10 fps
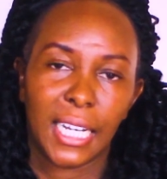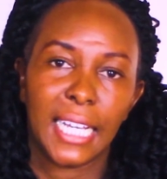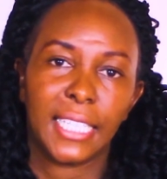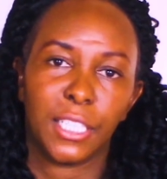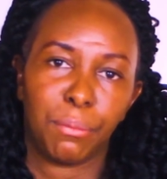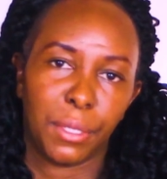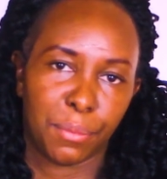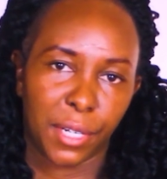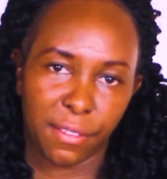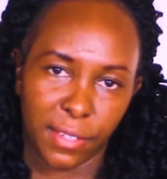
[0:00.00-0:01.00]
let it be
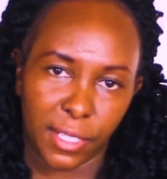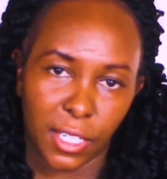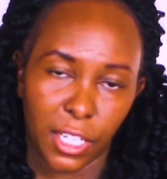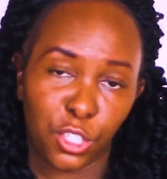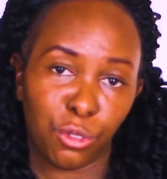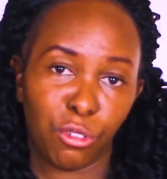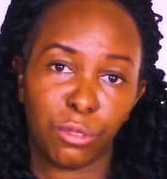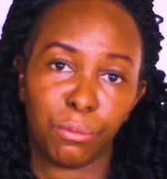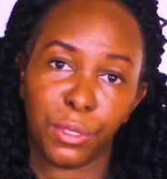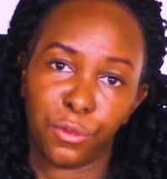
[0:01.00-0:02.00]
private. It should
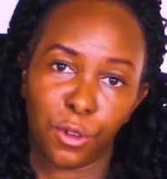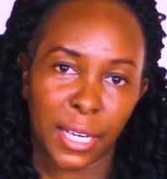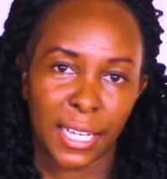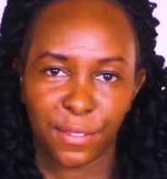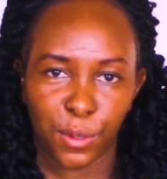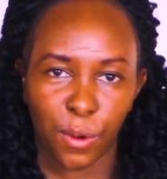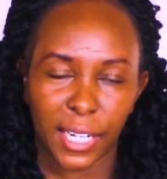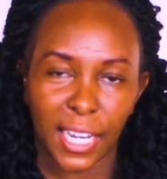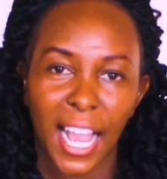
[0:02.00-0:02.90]
not be for everyone.